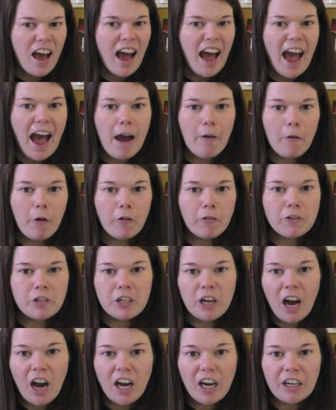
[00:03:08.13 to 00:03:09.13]
how
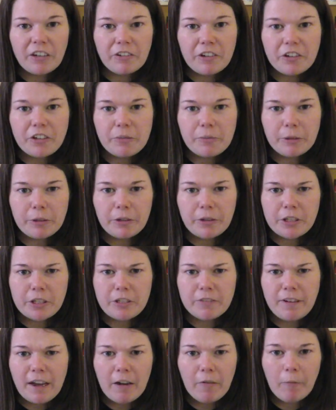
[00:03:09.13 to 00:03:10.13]
often Irish
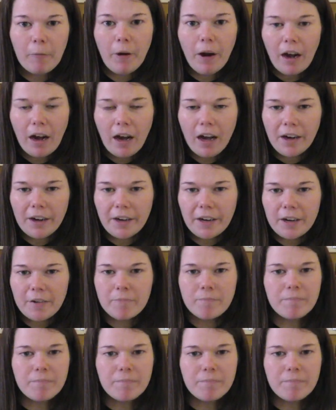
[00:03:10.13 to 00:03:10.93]
immigrants found work,